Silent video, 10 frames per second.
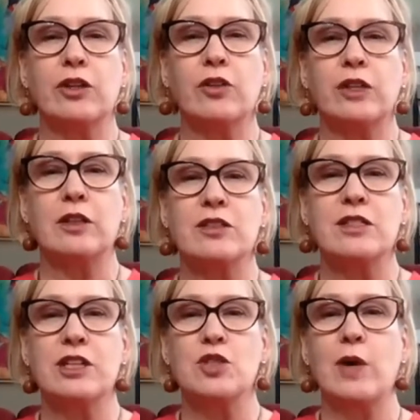that
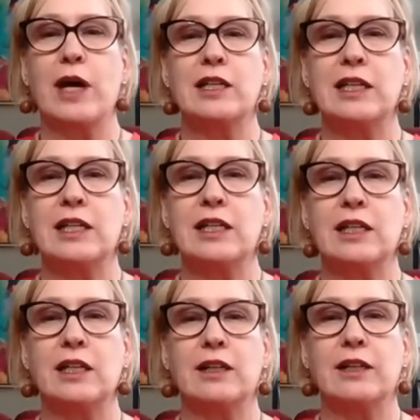sexuality
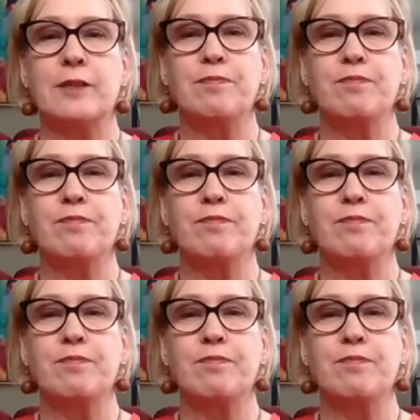um,